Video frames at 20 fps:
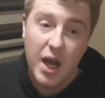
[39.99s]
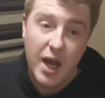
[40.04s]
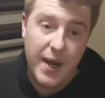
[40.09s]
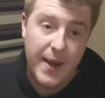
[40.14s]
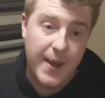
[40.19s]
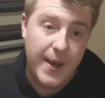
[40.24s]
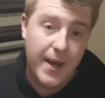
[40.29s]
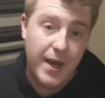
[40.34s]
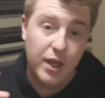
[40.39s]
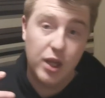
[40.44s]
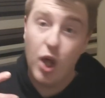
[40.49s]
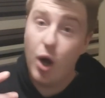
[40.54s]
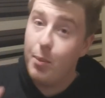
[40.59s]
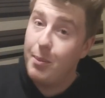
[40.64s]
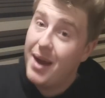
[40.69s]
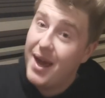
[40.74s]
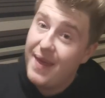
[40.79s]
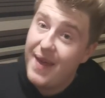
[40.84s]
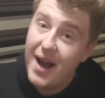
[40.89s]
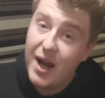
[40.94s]
Long
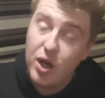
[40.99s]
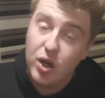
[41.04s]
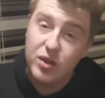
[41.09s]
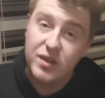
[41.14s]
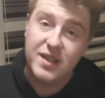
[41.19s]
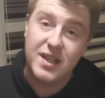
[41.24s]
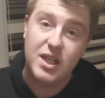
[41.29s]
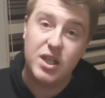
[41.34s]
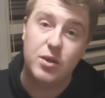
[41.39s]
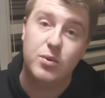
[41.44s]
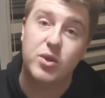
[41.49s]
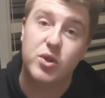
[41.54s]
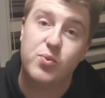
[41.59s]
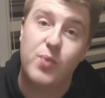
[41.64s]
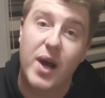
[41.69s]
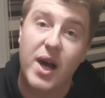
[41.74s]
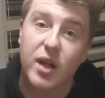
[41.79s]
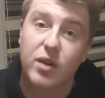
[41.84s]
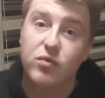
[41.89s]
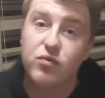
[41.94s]
may that continue as
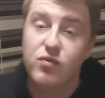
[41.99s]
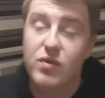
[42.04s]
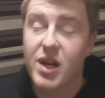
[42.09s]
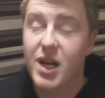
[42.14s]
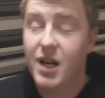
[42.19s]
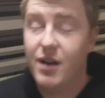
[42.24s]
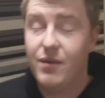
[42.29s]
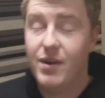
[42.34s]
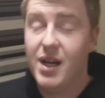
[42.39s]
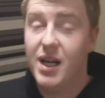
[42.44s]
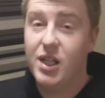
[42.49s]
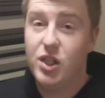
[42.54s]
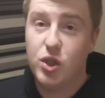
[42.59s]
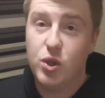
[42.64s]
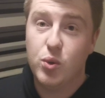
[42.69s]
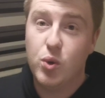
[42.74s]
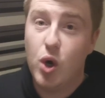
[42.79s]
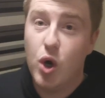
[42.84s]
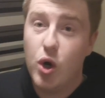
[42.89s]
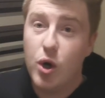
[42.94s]
well. Really, really
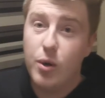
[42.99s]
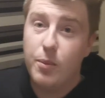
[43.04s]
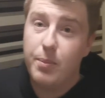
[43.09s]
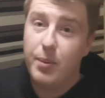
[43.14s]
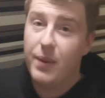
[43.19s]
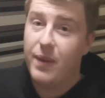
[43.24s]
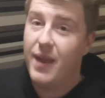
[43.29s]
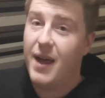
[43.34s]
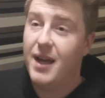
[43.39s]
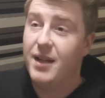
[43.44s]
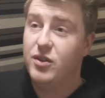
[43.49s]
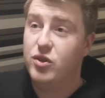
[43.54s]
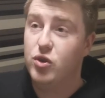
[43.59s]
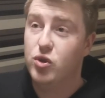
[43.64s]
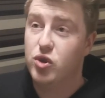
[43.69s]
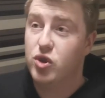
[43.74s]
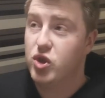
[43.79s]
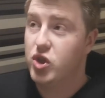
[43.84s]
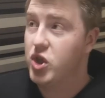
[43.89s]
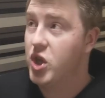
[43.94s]
do hope that
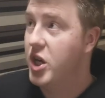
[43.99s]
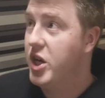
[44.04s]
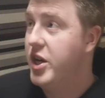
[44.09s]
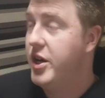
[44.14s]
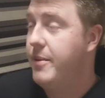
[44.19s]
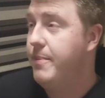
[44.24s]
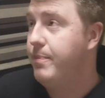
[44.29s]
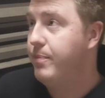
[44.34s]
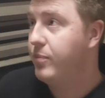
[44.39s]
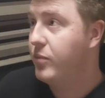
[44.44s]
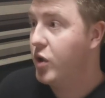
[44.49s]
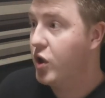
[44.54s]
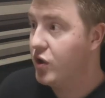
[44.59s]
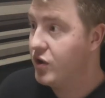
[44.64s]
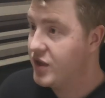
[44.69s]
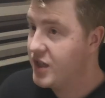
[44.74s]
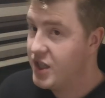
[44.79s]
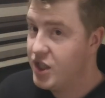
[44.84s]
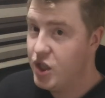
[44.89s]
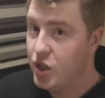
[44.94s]
does
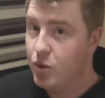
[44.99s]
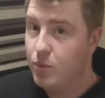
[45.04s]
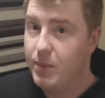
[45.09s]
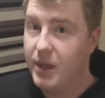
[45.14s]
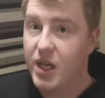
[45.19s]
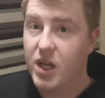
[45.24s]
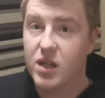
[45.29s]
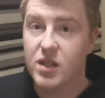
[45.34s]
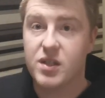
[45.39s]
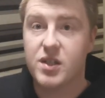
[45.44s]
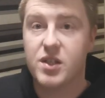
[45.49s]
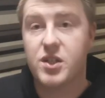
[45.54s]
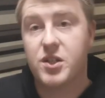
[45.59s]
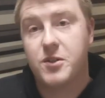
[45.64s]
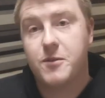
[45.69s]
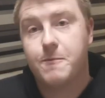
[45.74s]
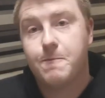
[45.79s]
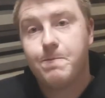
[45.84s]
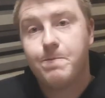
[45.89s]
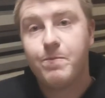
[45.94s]
continue,
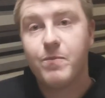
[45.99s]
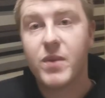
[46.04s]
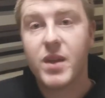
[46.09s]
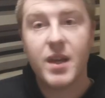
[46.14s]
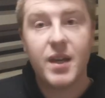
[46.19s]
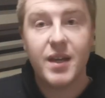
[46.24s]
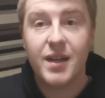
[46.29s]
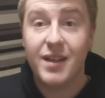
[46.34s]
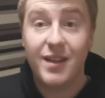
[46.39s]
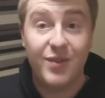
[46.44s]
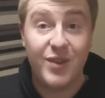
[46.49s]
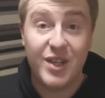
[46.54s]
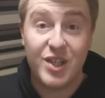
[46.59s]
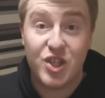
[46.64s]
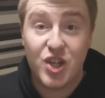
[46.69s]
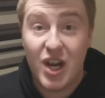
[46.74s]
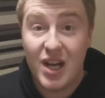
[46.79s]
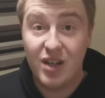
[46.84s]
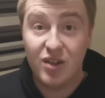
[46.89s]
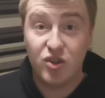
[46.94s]
because this
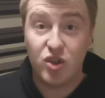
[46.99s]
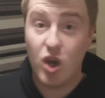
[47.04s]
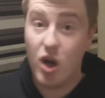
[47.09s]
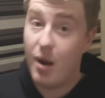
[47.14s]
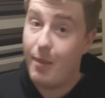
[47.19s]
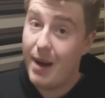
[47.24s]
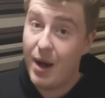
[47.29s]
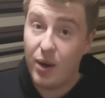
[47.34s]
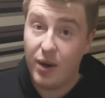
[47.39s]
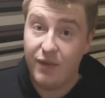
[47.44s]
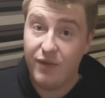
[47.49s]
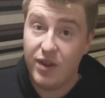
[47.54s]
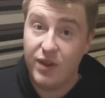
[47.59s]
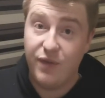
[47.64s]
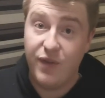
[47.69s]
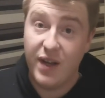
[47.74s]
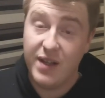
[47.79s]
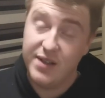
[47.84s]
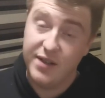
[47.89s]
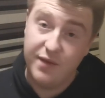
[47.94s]
channel's all about giving the
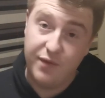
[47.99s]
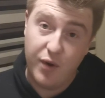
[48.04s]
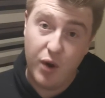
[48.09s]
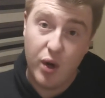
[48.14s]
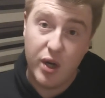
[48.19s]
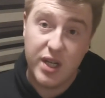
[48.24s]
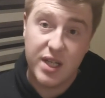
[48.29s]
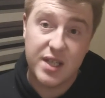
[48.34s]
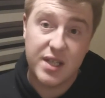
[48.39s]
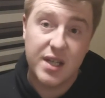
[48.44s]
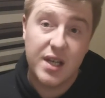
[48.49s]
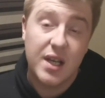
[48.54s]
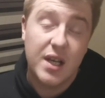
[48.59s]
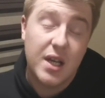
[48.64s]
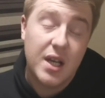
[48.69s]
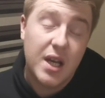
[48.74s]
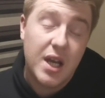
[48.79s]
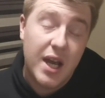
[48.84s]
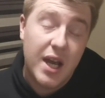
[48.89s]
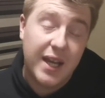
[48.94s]
fans a voice,
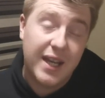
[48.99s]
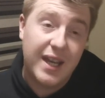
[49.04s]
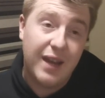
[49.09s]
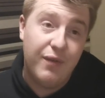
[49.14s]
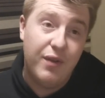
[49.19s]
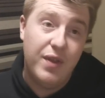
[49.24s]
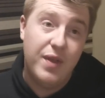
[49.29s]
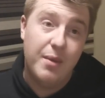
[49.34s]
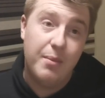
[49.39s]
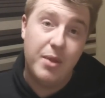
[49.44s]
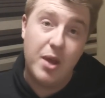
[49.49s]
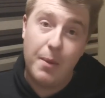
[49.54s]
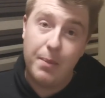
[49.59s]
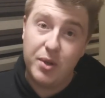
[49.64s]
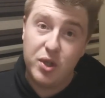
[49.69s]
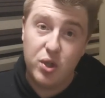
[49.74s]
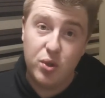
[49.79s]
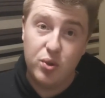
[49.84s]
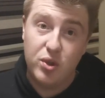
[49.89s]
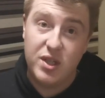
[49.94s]
giving them the
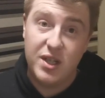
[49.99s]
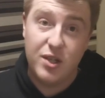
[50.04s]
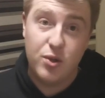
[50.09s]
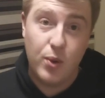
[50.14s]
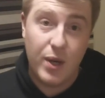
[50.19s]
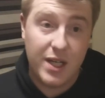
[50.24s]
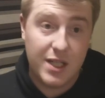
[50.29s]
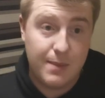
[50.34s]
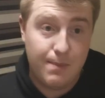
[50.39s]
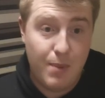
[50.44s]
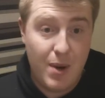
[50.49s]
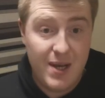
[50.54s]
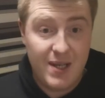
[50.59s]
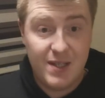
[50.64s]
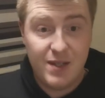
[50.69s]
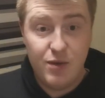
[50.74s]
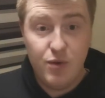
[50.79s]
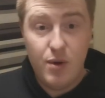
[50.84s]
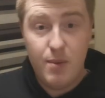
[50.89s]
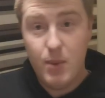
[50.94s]
opportunity to
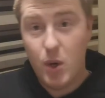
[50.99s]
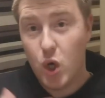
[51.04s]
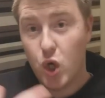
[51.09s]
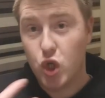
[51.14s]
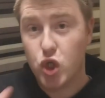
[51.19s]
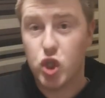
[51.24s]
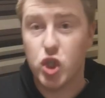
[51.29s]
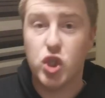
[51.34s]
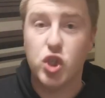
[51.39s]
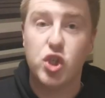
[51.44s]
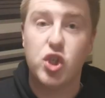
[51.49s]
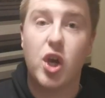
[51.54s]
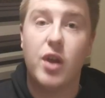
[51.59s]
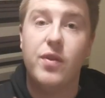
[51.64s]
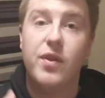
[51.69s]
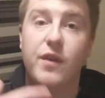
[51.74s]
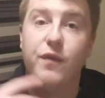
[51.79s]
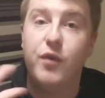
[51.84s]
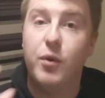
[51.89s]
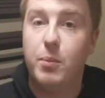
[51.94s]
express their emotions
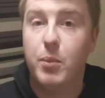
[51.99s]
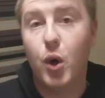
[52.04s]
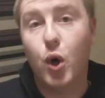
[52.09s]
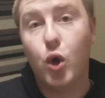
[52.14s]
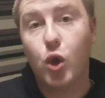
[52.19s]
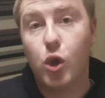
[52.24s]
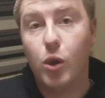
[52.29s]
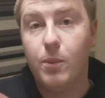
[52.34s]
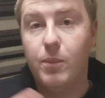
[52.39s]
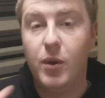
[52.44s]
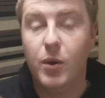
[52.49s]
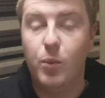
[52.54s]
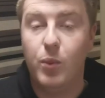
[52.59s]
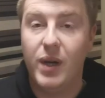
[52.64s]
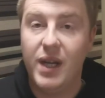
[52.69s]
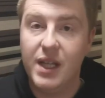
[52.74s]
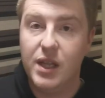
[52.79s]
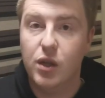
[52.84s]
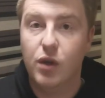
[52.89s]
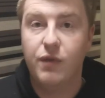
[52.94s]
on the football club that
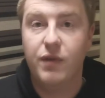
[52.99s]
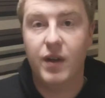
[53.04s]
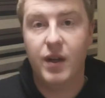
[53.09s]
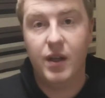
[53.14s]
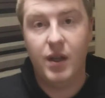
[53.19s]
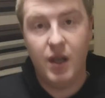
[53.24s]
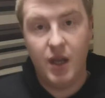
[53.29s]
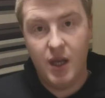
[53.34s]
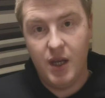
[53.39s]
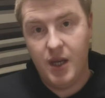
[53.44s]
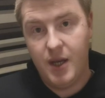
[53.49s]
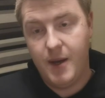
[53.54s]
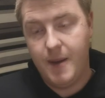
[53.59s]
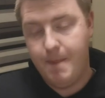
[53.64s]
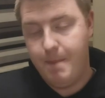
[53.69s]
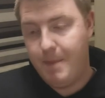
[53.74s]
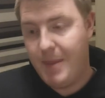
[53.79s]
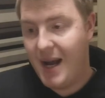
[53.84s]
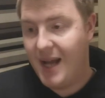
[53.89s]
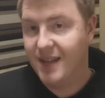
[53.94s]
we love
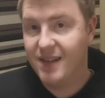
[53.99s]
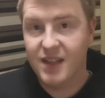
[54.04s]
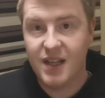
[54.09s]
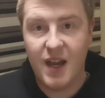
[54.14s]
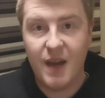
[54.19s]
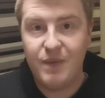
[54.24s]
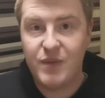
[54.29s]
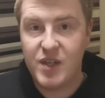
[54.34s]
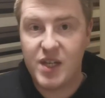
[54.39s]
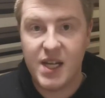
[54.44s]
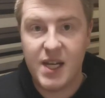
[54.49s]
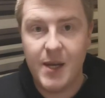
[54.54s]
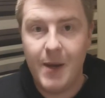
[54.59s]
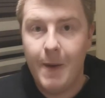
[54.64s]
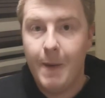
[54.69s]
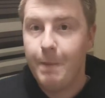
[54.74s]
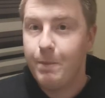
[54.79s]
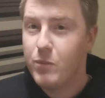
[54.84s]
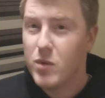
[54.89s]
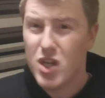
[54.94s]
at Barnsley FC.
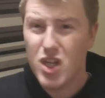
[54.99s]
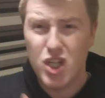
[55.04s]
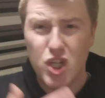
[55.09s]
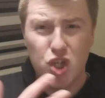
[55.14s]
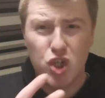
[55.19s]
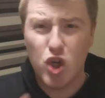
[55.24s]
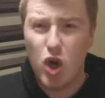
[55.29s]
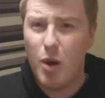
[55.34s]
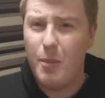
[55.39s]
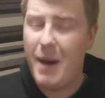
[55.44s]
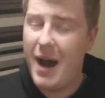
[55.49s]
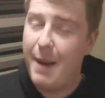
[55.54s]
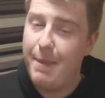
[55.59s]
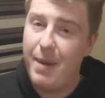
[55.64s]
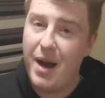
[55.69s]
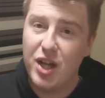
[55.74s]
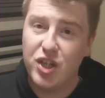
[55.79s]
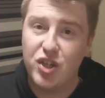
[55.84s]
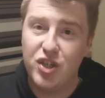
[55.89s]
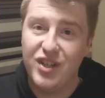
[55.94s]
You saw my
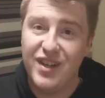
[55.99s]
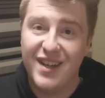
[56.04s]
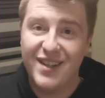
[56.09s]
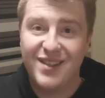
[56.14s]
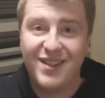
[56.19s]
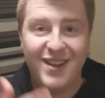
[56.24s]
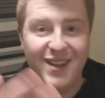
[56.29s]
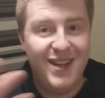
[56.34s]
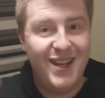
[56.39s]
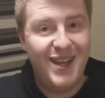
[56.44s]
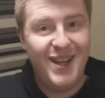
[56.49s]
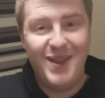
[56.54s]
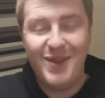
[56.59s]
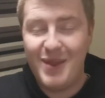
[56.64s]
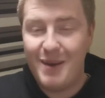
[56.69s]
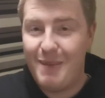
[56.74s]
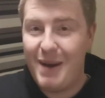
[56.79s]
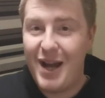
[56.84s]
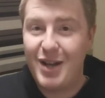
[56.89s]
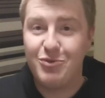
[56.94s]
passion yesterday in
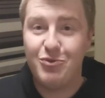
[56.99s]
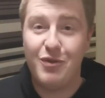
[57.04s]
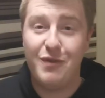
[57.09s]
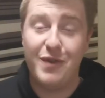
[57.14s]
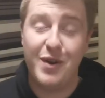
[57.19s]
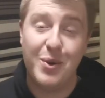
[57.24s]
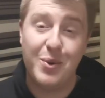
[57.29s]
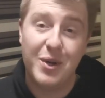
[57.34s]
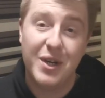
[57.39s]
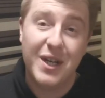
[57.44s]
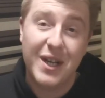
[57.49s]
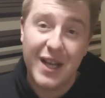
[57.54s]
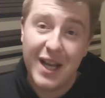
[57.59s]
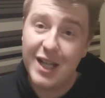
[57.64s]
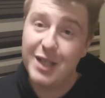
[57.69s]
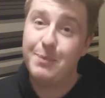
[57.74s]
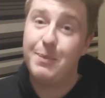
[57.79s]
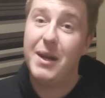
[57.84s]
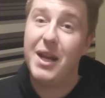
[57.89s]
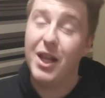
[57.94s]
the match review.
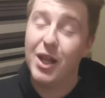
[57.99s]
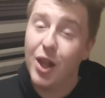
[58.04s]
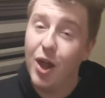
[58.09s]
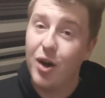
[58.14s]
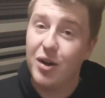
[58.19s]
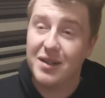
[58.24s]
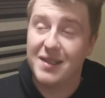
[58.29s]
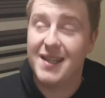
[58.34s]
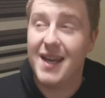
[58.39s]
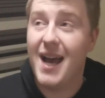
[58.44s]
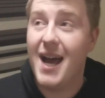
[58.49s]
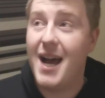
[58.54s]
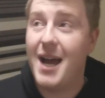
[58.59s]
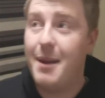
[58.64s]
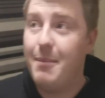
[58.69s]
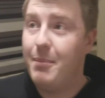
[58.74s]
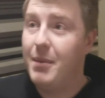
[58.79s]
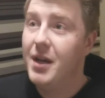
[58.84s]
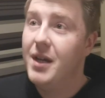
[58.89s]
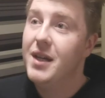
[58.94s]
That's been a long
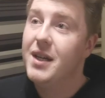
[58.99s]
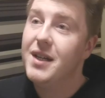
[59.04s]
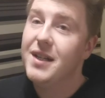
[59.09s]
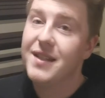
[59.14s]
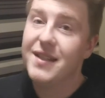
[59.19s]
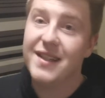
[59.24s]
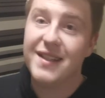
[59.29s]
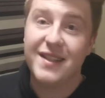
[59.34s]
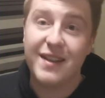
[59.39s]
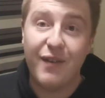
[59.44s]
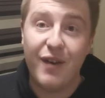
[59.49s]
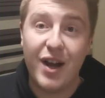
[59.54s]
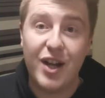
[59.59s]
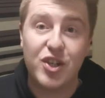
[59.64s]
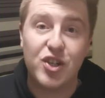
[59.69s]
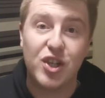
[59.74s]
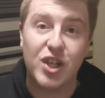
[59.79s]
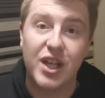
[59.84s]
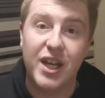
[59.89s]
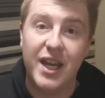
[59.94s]
time since I've
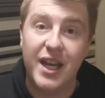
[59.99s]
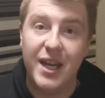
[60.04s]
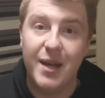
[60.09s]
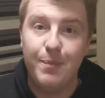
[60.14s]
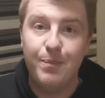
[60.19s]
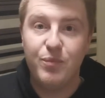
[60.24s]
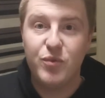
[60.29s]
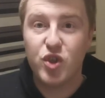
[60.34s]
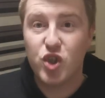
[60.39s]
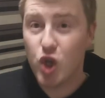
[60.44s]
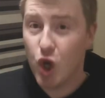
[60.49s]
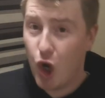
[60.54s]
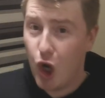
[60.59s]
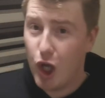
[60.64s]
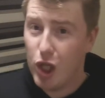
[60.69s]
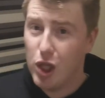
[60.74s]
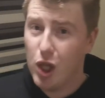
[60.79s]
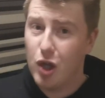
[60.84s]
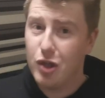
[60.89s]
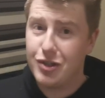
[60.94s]
actually
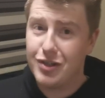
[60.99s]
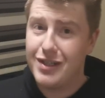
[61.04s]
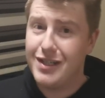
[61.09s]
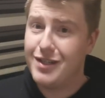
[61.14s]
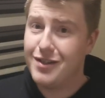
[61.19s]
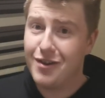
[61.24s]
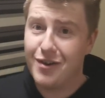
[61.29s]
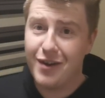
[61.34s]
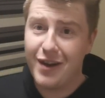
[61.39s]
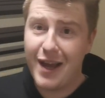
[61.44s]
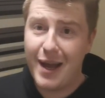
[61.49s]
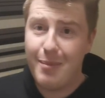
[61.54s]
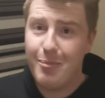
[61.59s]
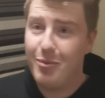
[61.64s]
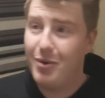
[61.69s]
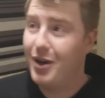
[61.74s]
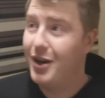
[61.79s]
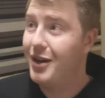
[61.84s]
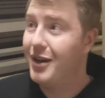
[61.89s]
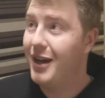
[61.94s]
sort of lost it on
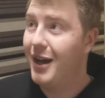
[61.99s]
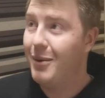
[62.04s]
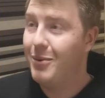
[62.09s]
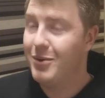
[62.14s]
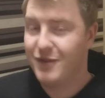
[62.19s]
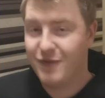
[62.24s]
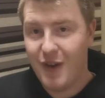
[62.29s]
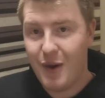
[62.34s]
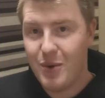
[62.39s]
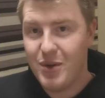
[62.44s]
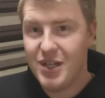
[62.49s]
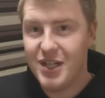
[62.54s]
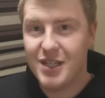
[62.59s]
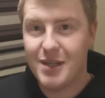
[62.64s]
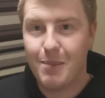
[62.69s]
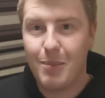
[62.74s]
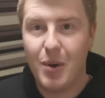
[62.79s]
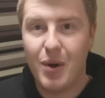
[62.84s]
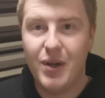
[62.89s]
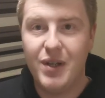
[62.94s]
camera. I was very
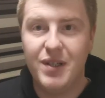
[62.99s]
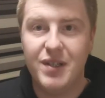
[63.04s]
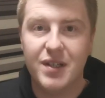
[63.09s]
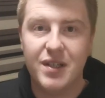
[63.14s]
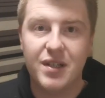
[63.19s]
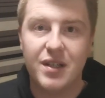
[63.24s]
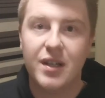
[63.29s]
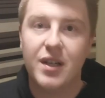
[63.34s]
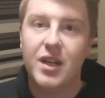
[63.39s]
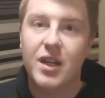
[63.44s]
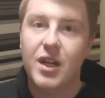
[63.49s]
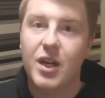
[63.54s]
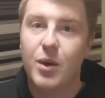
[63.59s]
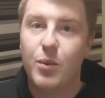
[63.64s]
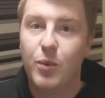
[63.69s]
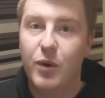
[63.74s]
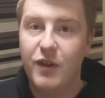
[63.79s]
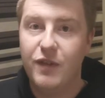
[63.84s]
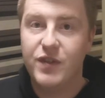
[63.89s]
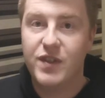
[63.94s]
disappointed
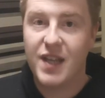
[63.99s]
with